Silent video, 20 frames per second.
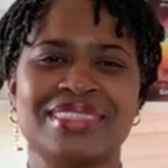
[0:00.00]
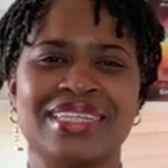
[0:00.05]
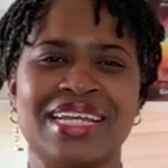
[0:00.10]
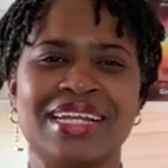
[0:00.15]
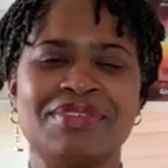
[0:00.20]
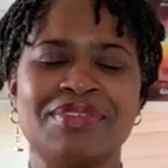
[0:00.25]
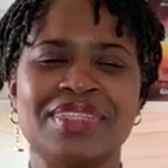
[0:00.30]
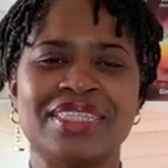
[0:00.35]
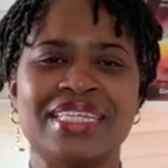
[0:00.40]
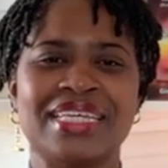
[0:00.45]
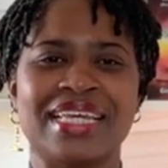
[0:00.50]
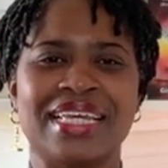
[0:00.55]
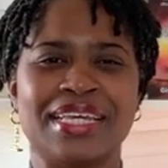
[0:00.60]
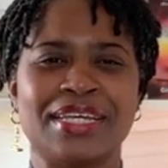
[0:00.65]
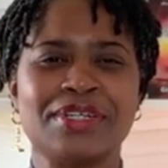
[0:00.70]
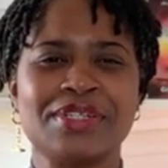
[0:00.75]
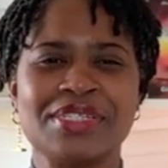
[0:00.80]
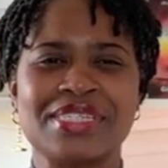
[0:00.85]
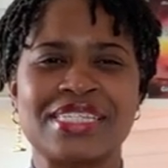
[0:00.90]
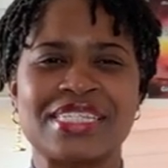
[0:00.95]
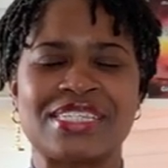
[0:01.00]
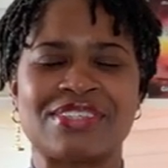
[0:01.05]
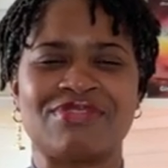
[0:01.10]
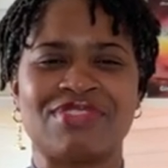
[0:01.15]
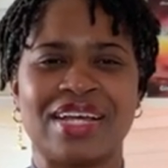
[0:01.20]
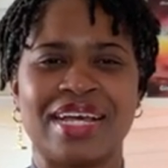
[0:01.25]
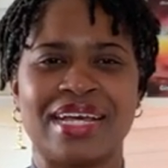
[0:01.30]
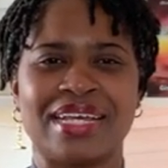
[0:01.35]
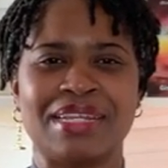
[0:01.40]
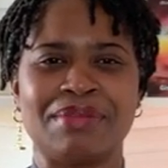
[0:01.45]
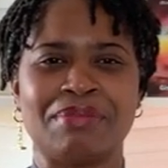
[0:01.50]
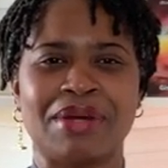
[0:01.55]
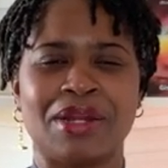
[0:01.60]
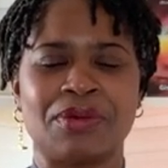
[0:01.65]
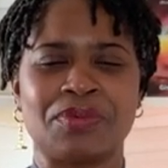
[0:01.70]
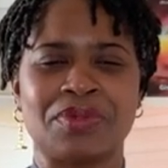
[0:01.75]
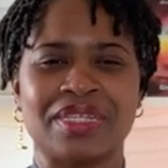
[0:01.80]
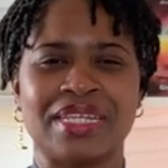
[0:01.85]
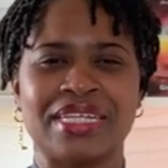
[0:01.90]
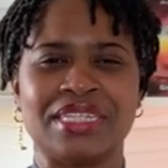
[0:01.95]
everything else is fine in my
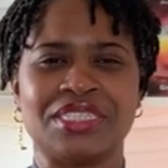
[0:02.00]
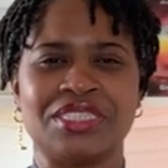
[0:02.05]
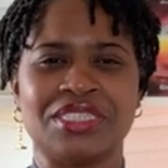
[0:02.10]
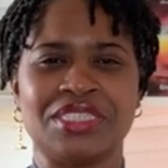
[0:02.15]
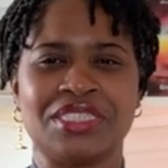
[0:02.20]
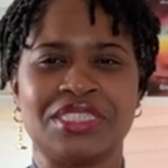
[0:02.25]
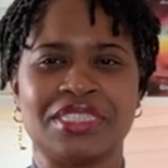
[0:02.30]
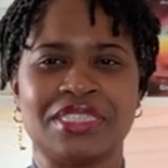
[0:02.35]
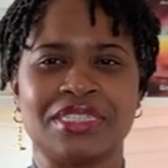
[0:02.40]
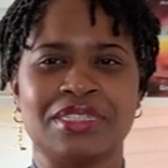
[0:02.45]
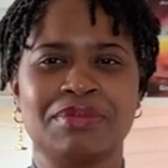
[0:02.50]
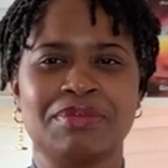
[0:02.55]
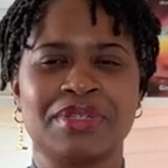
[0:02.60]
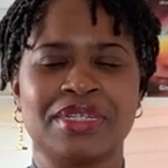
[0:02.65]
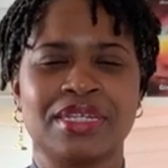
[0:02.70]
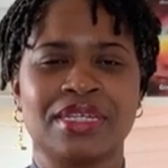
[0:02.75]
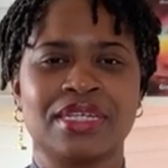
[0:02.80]
relationship.